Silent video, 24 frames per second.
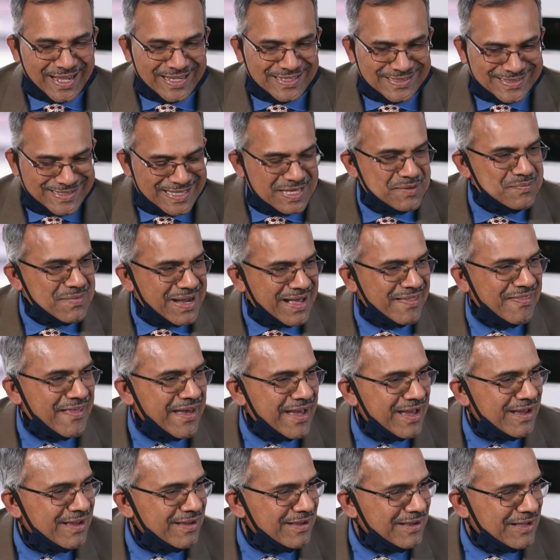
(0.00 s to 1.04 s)
is the
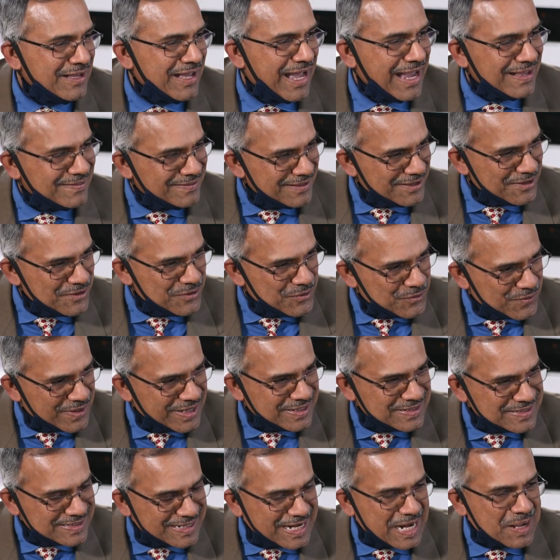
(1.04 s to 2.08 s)
mother. I think you
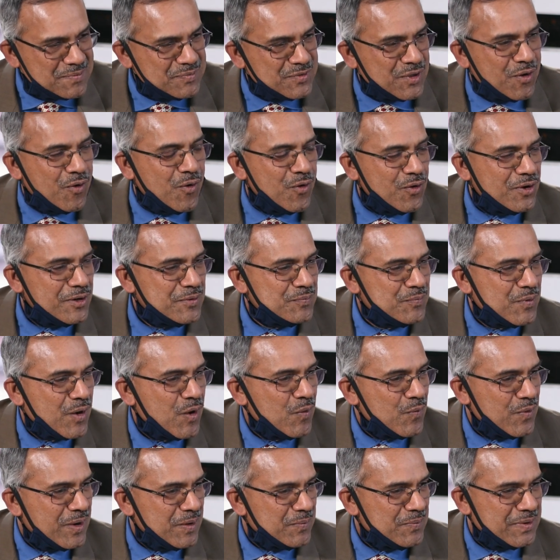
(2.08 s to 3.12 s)
can scrap the old
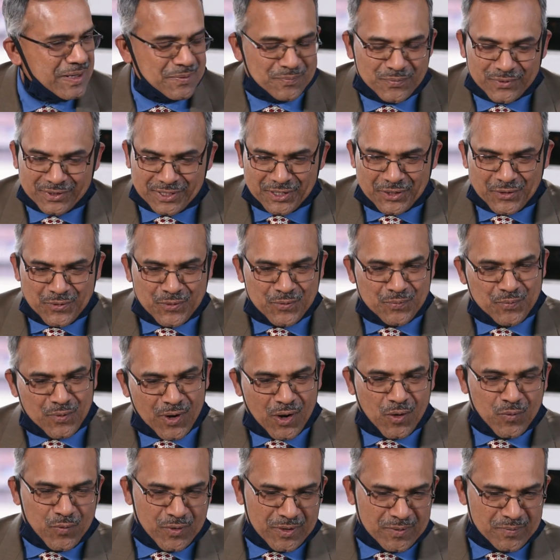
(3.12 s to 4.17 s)
proverb and put a new
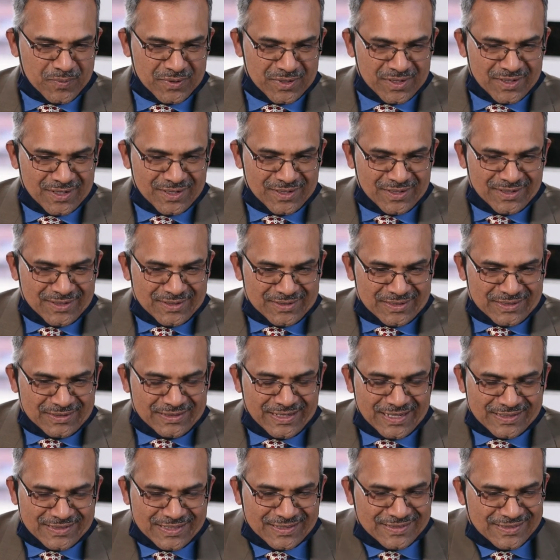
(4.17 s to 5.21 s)
proverb.
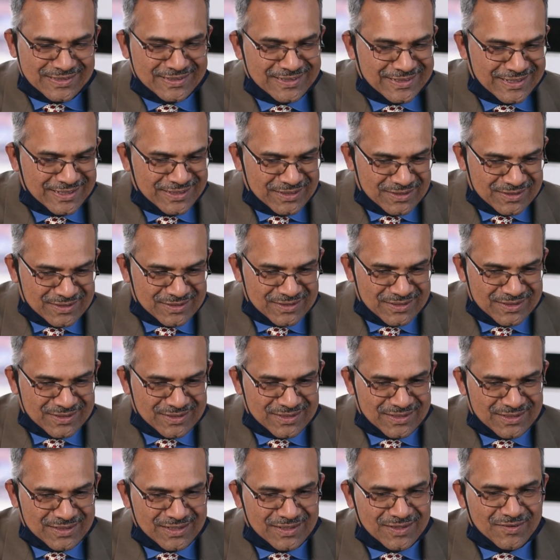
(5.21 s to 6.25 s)
Necessity,
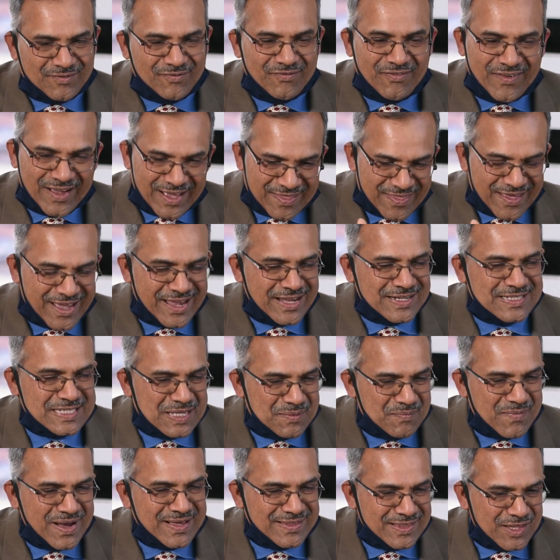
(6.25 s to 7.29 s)
whether it's
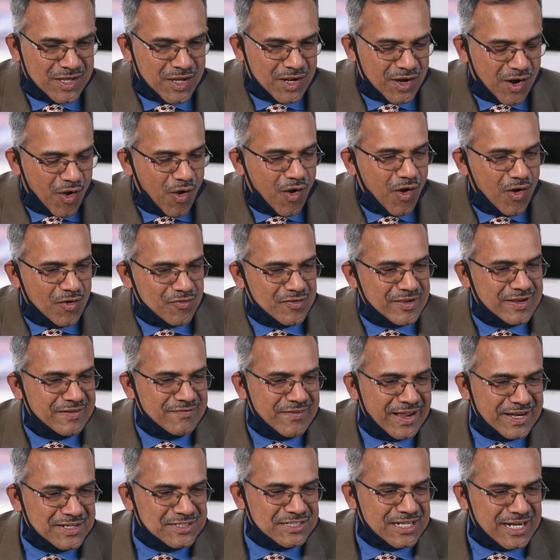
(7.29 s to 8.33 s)
a mother of
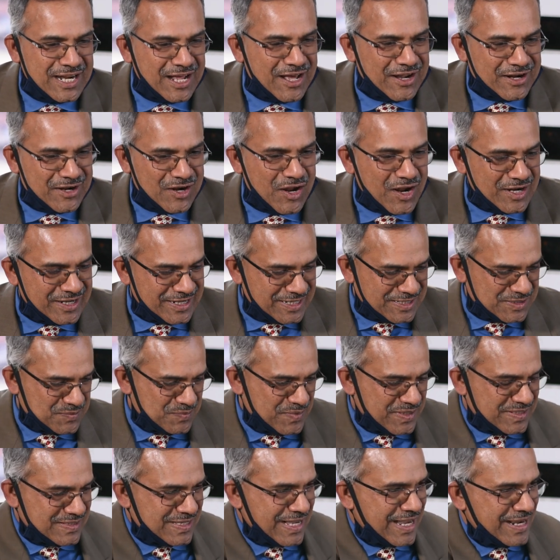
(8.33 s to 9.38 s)
invention or not, is
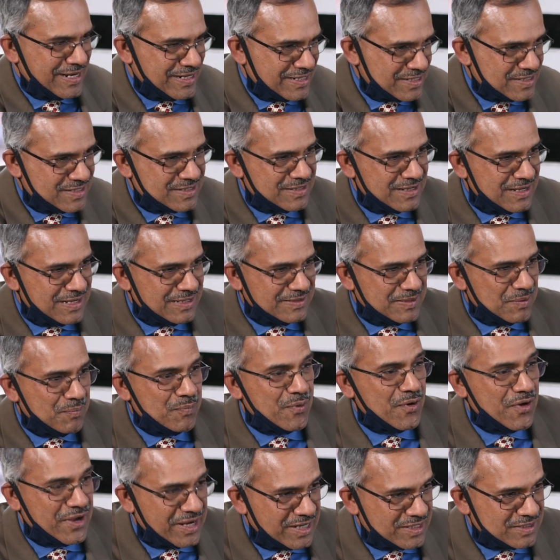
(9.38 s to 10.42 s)
besides the
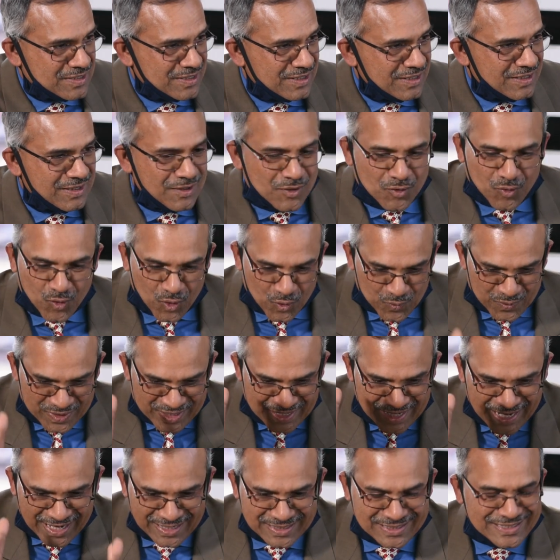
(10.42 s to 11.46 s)
point.
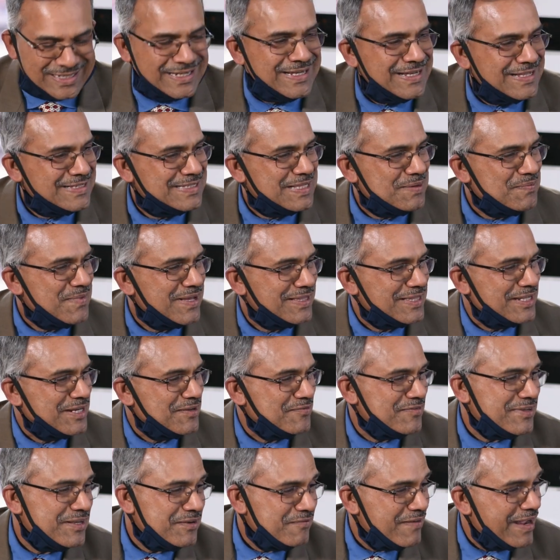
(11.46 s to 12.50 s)
COVID-19 is the mother
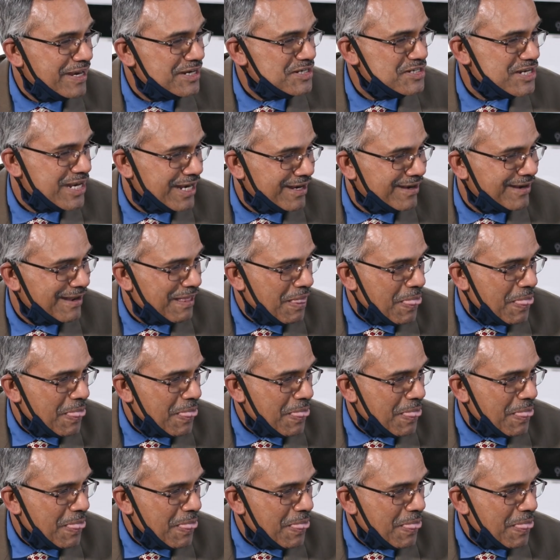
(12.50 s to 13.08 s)
of invention.